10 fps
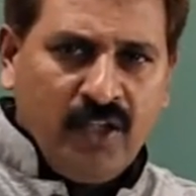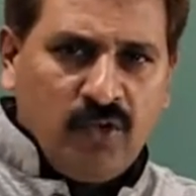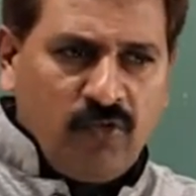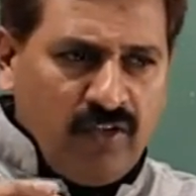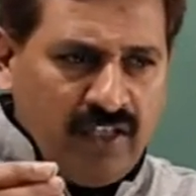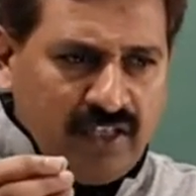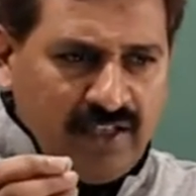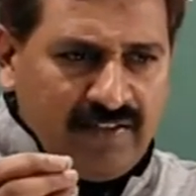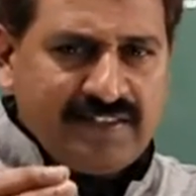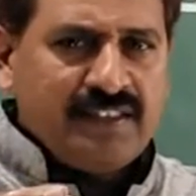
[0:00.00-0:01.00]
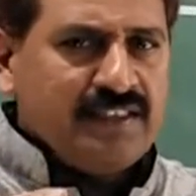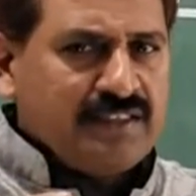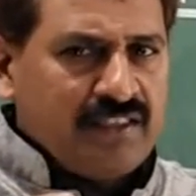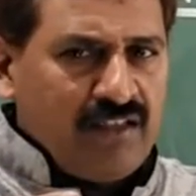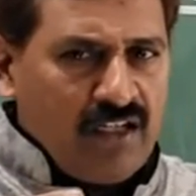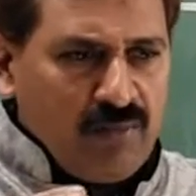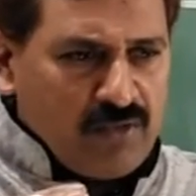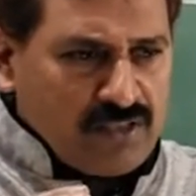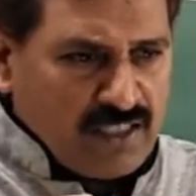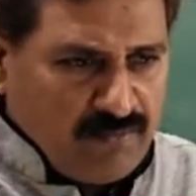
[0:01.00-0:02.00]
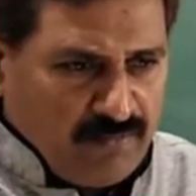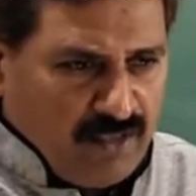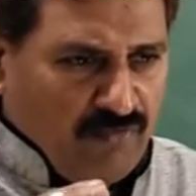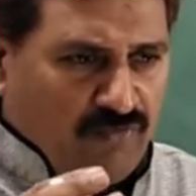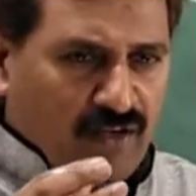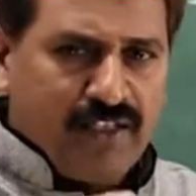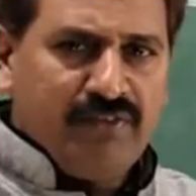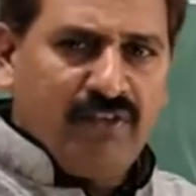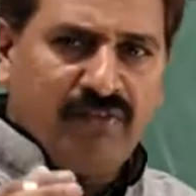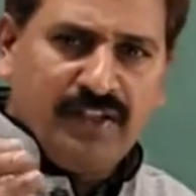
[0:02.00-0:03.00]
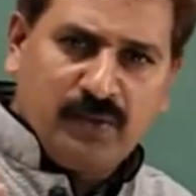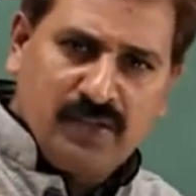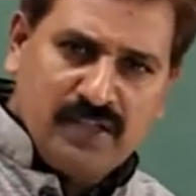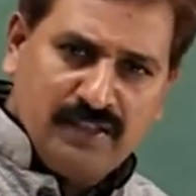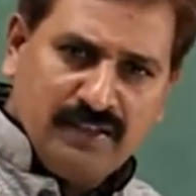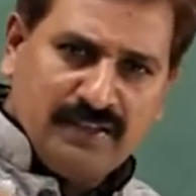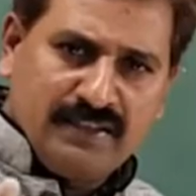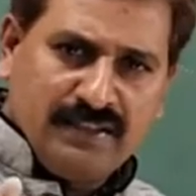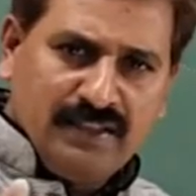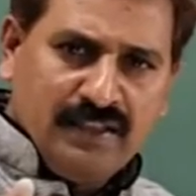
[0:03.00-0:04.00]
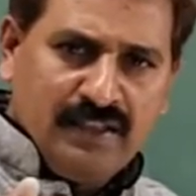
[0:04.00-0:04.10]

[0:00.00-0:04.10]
We discuss almost some 40-50 questions,